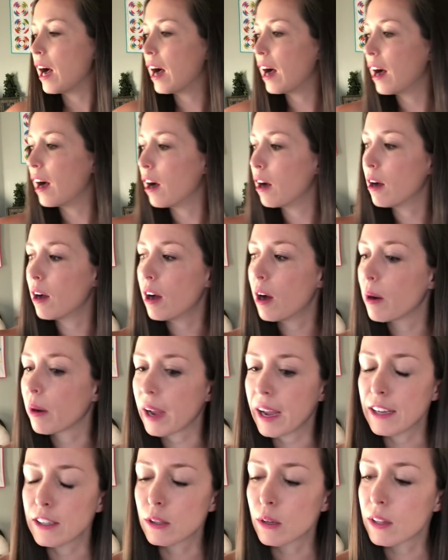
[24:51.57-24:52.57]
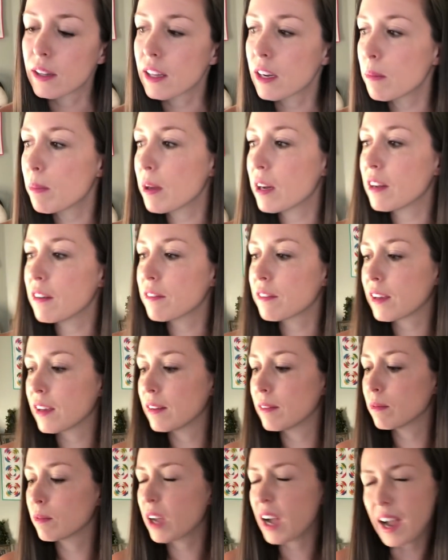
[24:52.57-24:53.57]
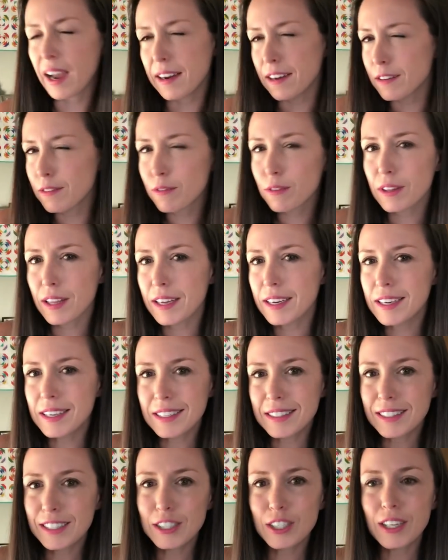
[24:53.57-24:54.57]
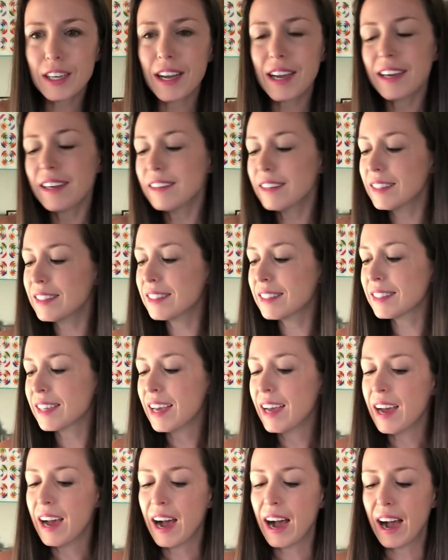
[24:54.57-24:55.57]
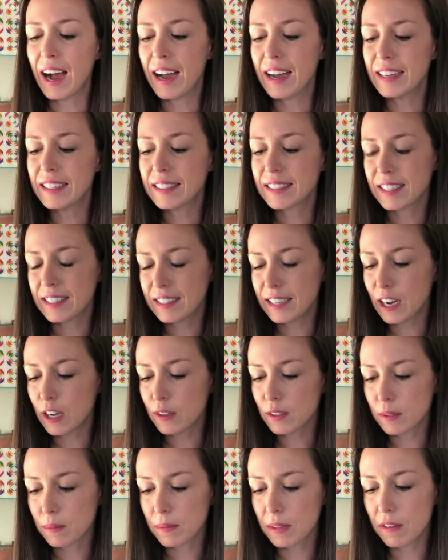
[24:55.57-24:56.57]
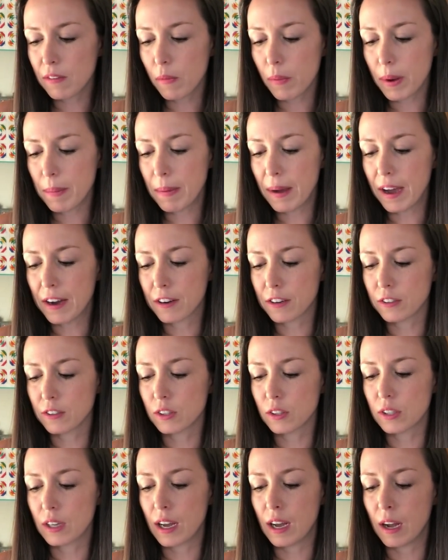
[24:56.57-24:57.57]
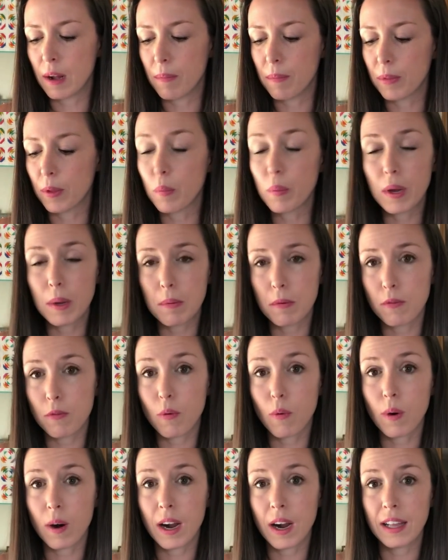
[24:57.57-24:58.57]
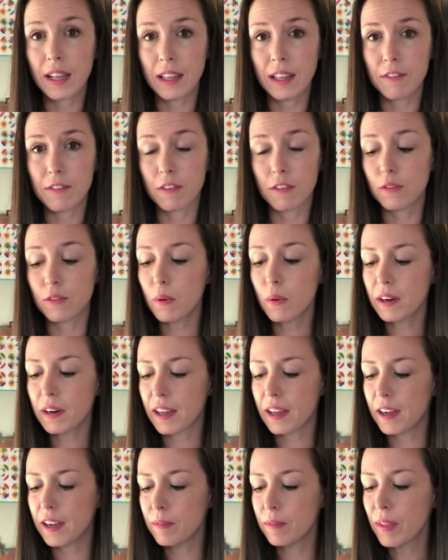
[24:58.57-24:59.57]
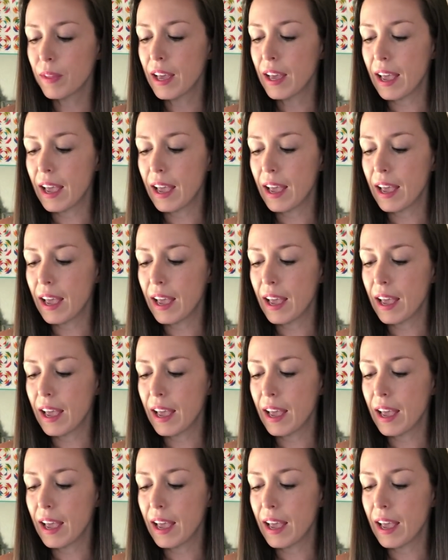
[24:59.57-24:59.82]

Uh, okay, so a little bit of kind of related to Stitchy Kindness. I had sent out some giveaway patterns um, the week before I left for Florida,